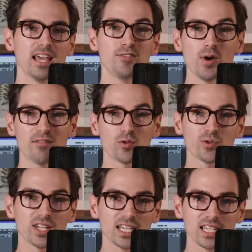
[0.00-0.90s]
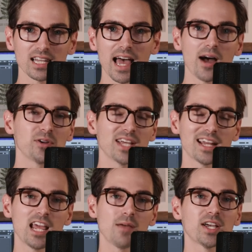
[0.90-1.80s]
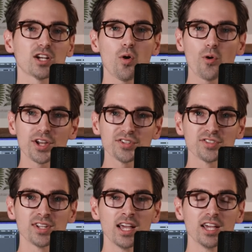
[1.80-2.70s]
If you have a really loud dynamic chorus,